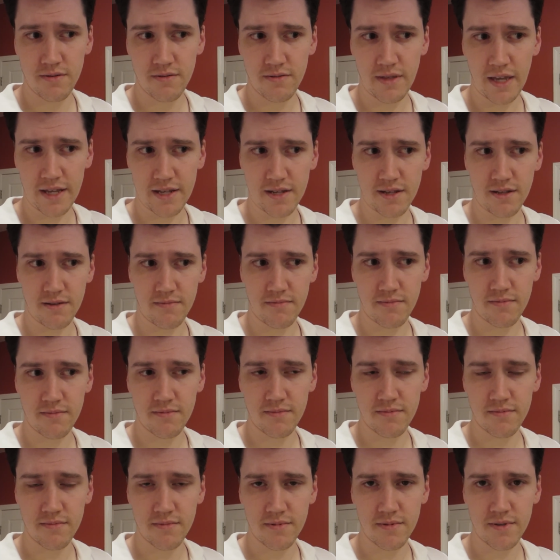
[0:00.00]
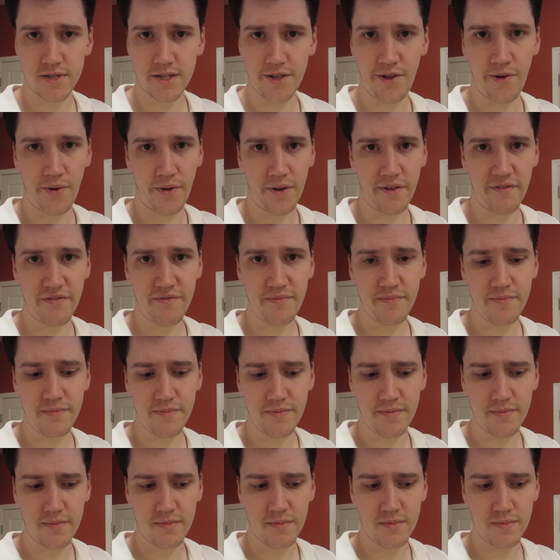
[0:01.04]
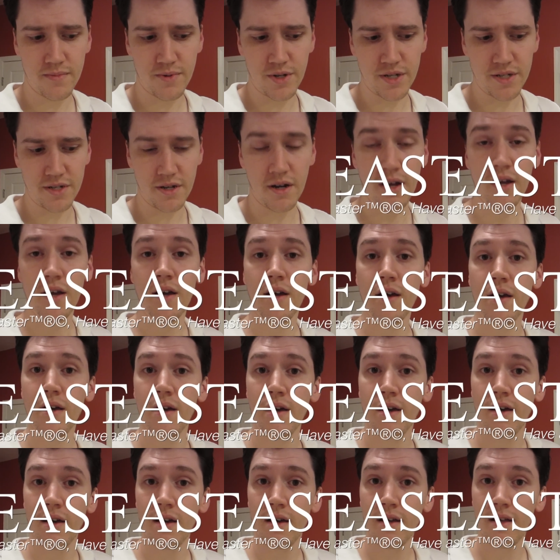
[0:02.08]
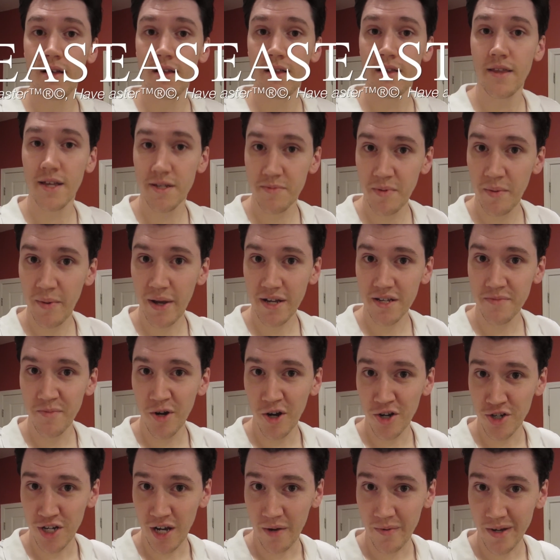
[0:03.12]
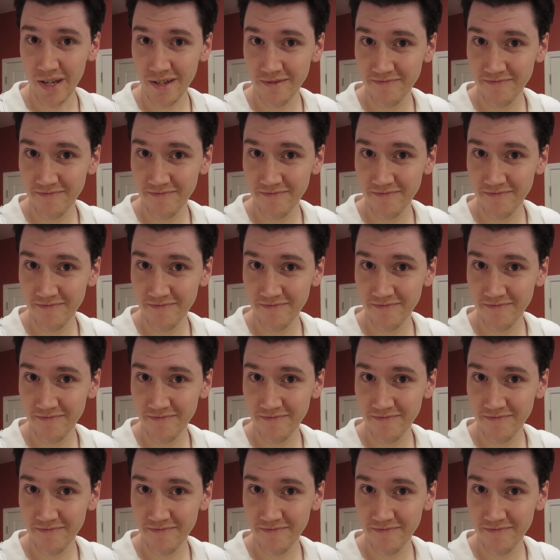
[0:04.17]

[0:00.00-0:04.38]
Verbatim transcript: That's the slogan of Preaster. Let's meet back tomorrow, shall we?